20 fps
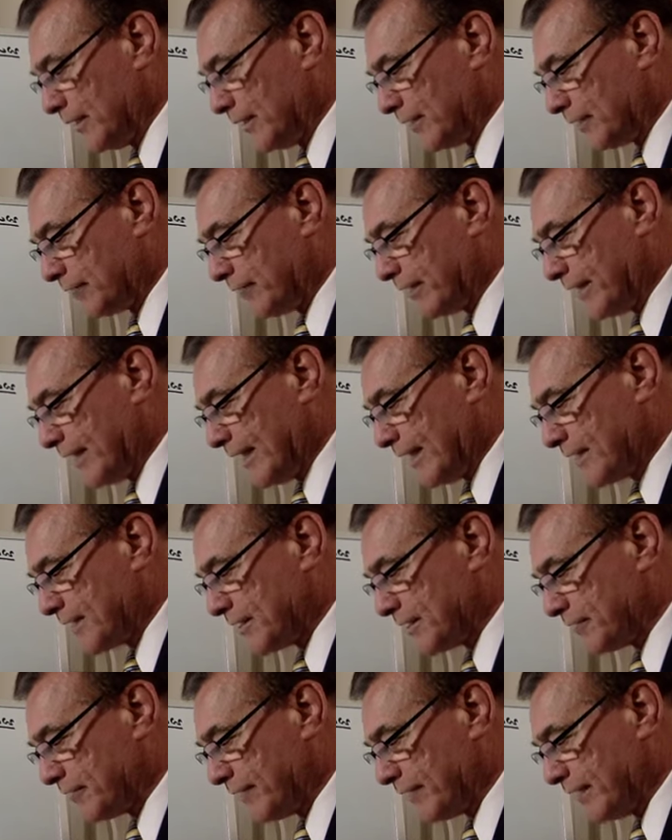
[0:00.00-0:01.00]

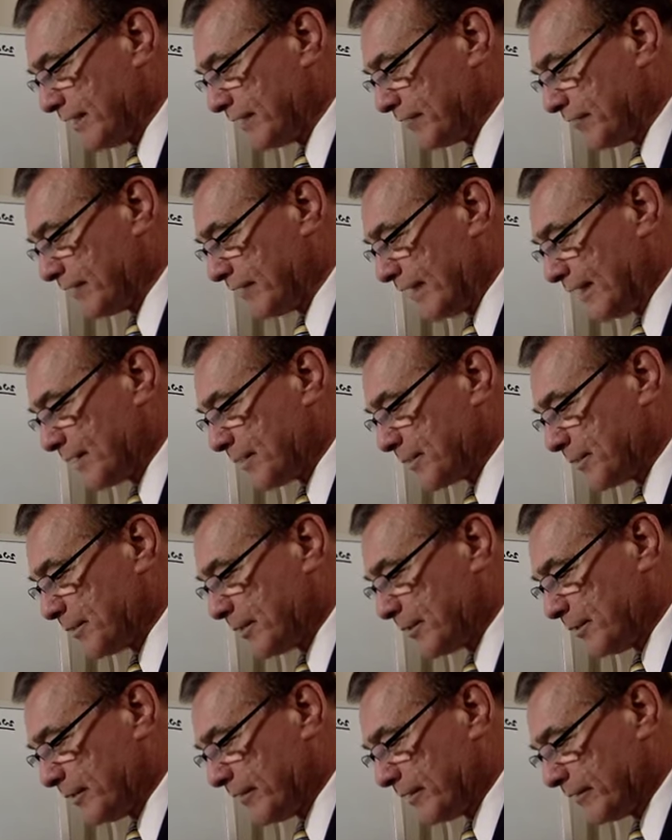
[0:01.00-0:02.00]
3,300 hours per
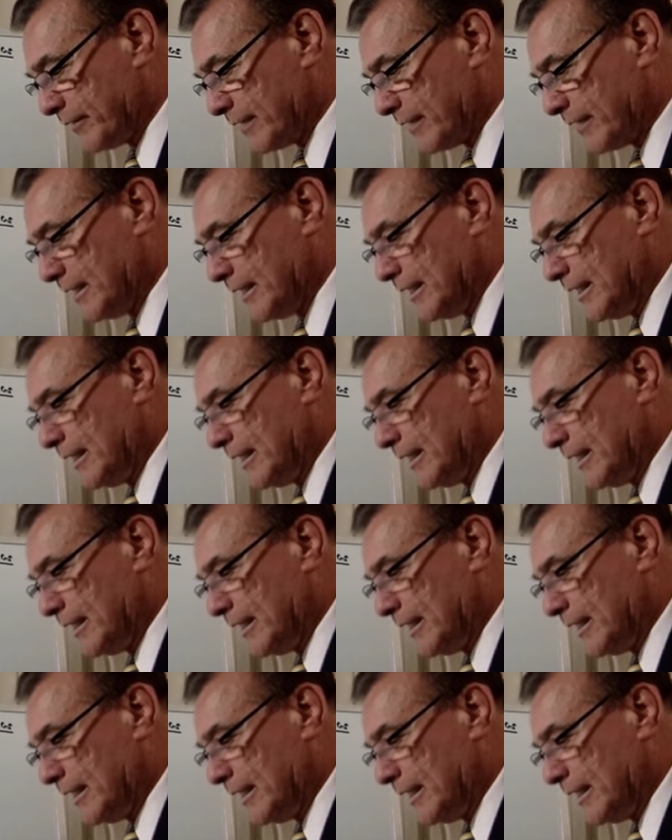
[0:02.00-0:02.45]
period,